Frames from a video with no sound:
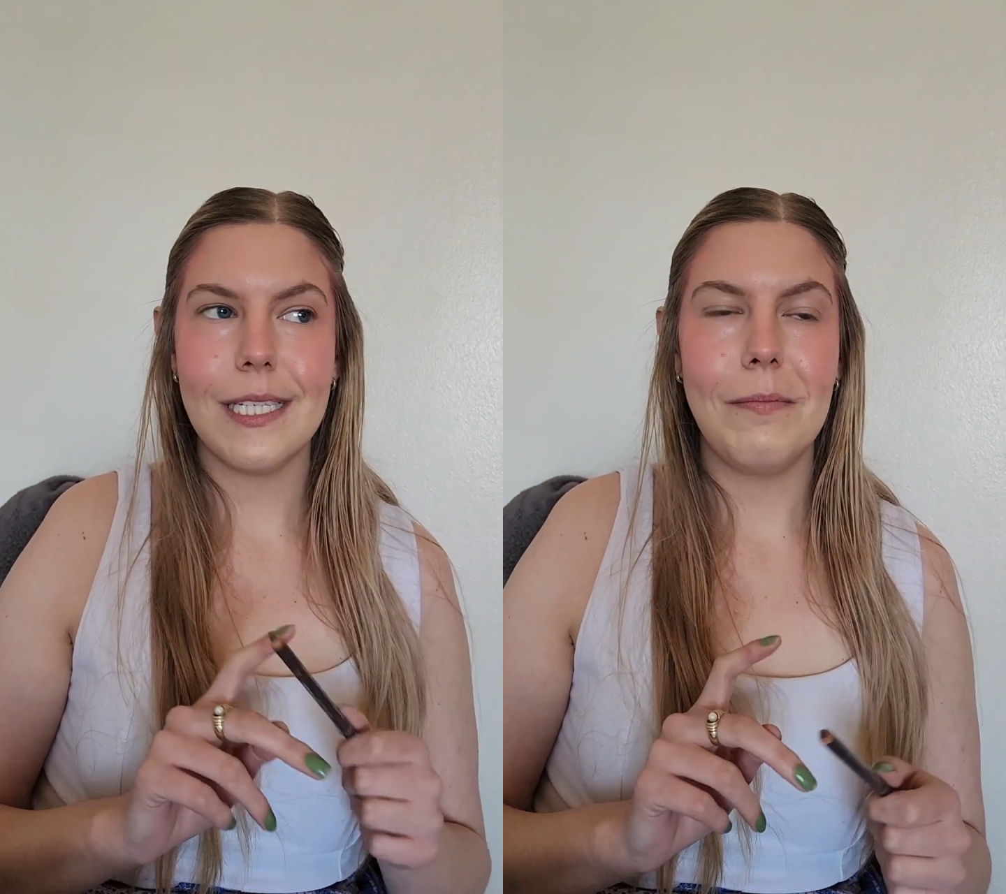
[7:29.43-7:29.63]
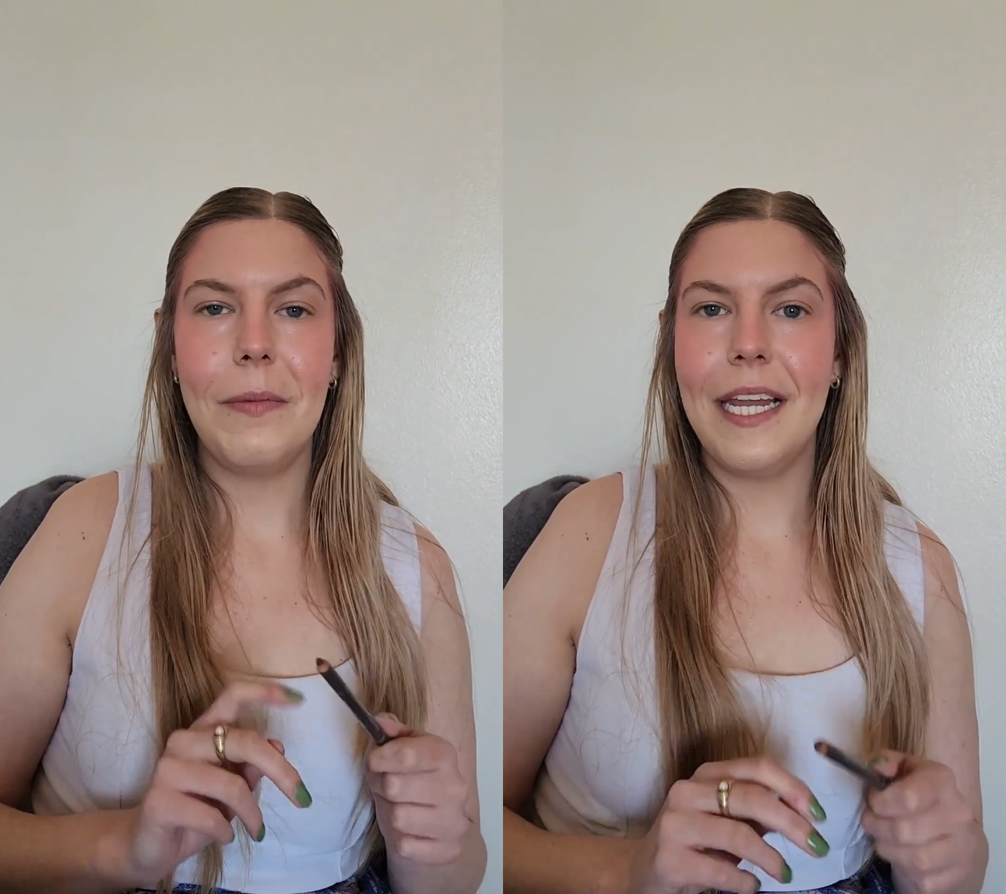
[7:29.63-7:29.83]

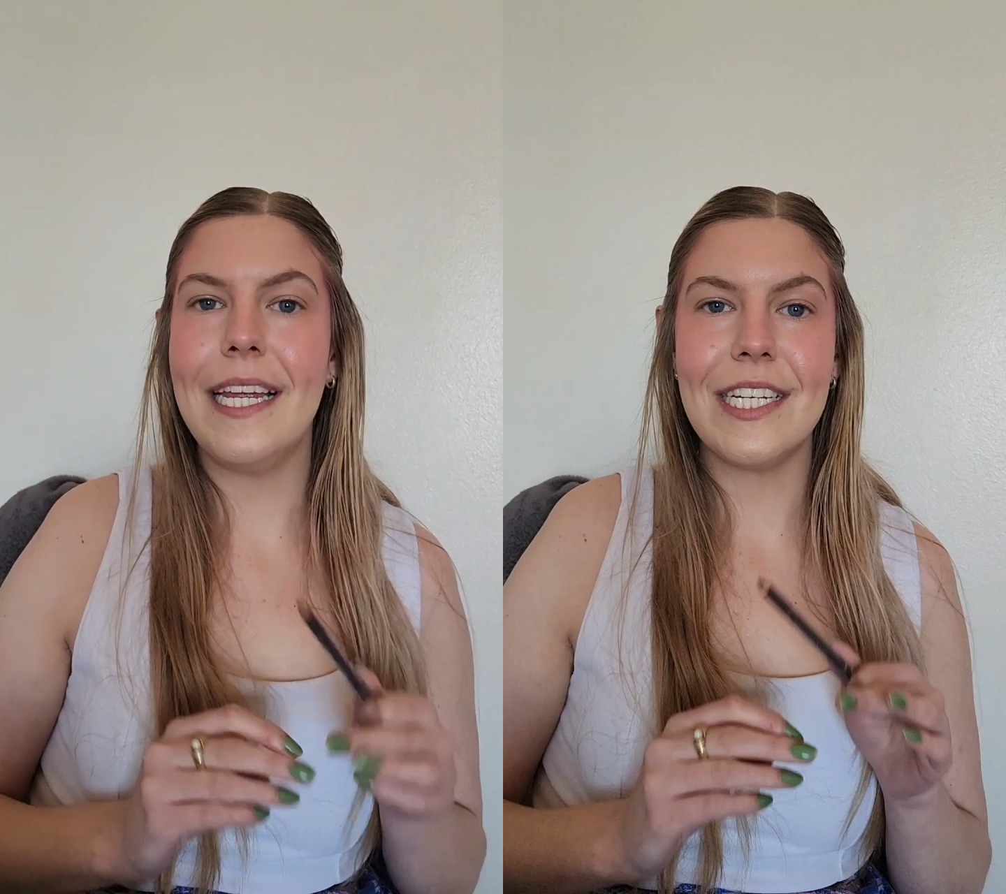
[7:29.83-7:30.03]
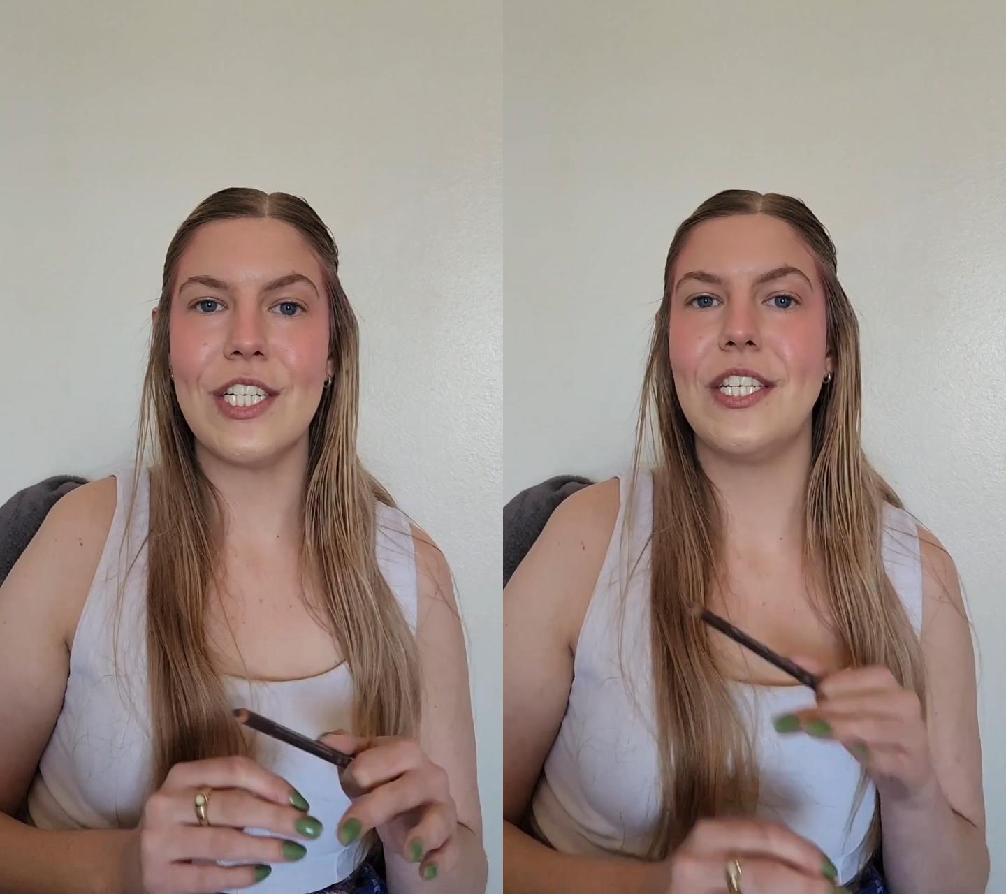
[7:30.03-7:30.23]

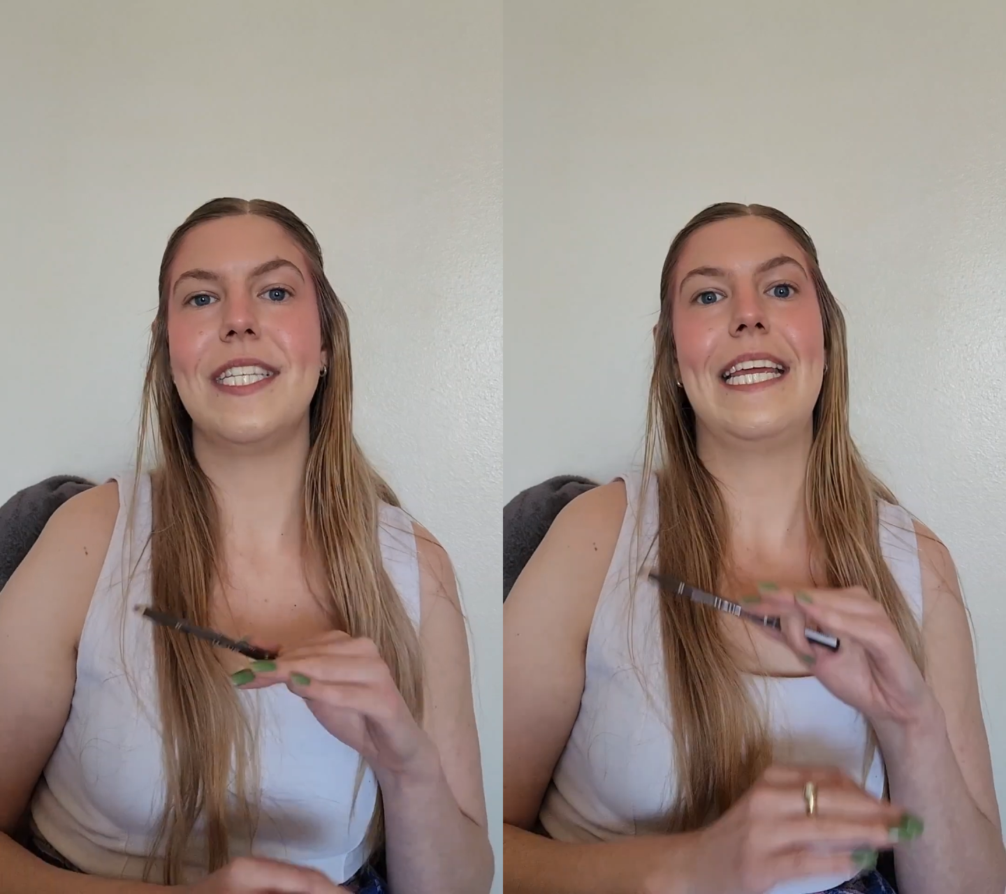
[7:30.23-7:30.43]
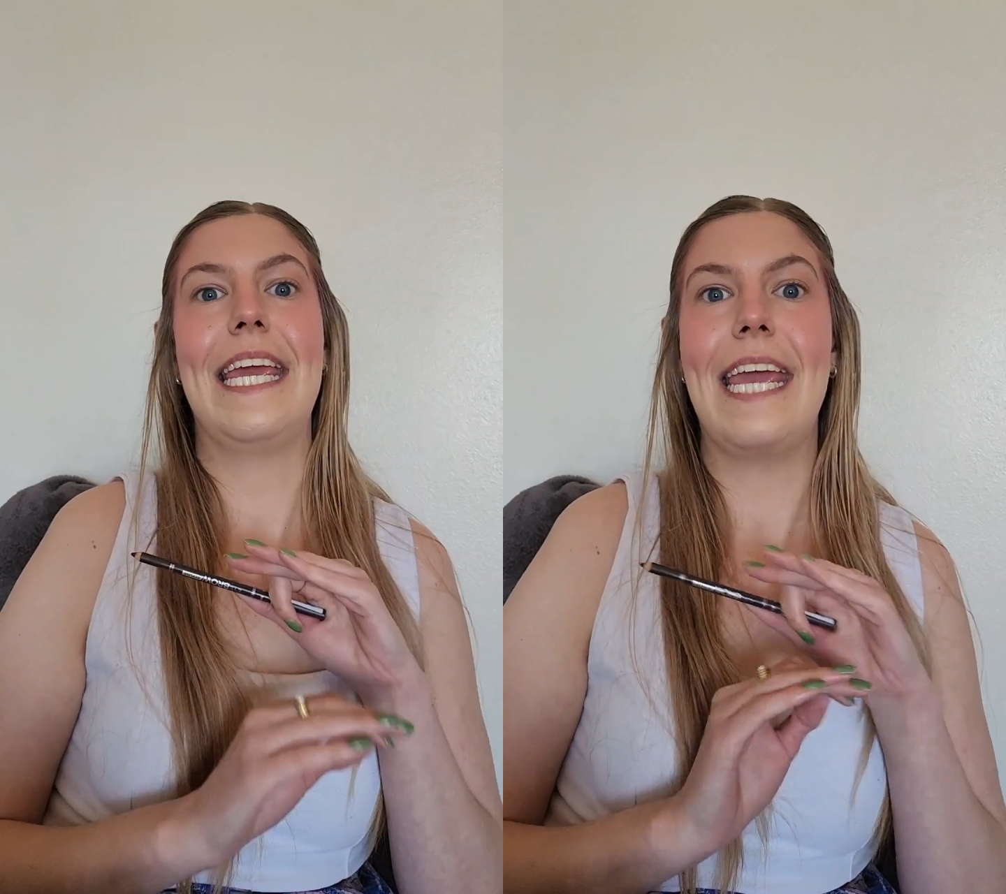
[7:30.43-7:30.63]
simply just